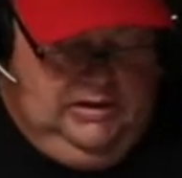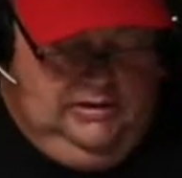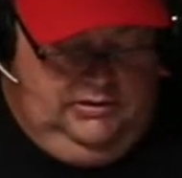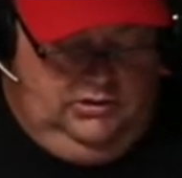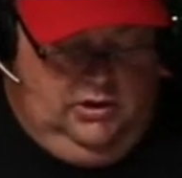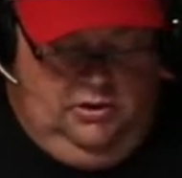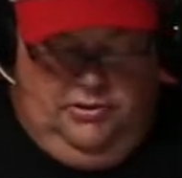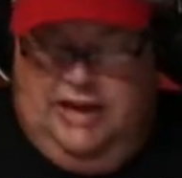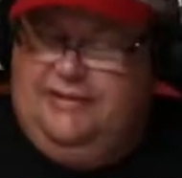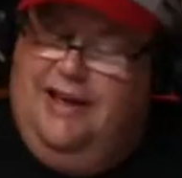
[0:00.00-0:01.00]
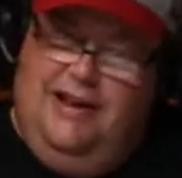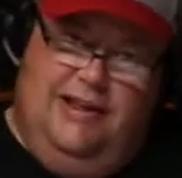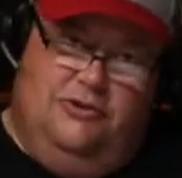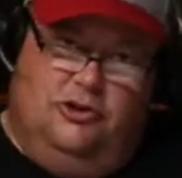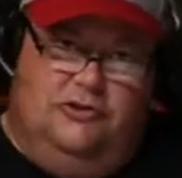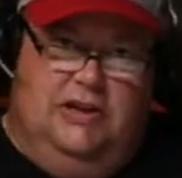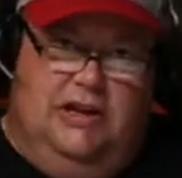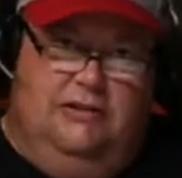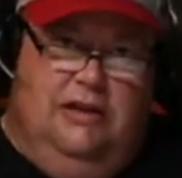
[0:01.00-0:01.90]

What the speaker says: So that's kind of interesting.